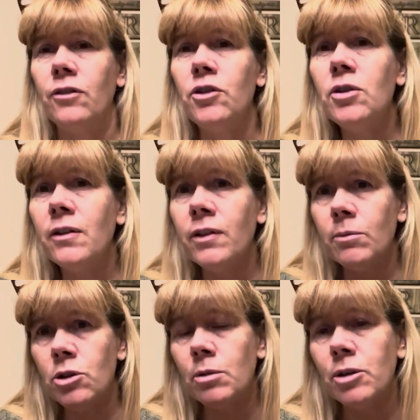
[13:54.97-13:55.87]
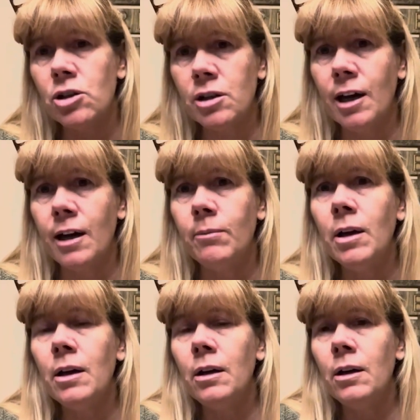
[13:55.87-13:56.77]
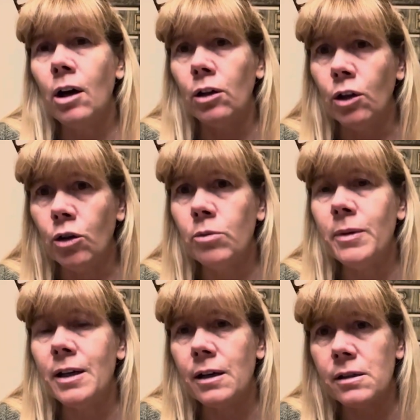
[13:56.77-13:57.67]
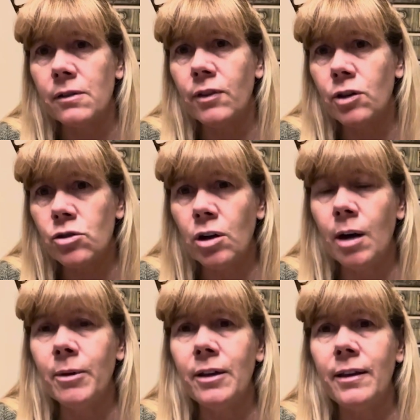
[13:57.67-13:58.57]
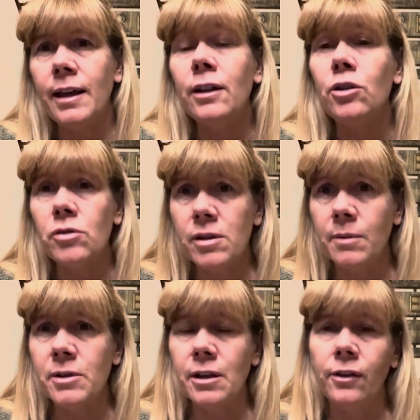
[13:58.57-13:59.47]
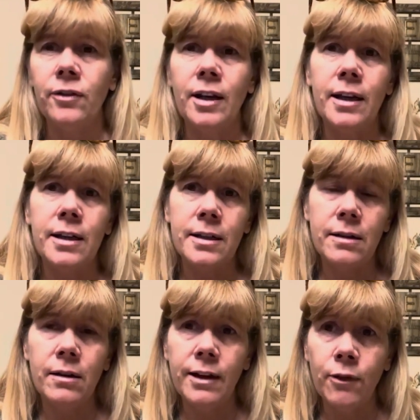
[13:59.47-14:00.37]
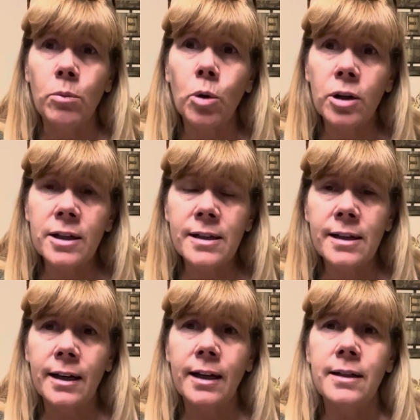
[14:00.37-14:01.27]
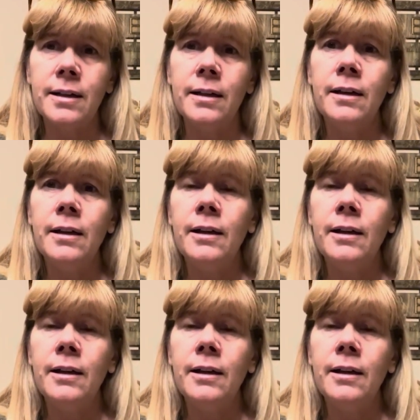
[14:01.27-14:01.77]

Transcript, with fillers: If you give them too much time alone because of their trauma, they lose themselves. They get even more disconnected.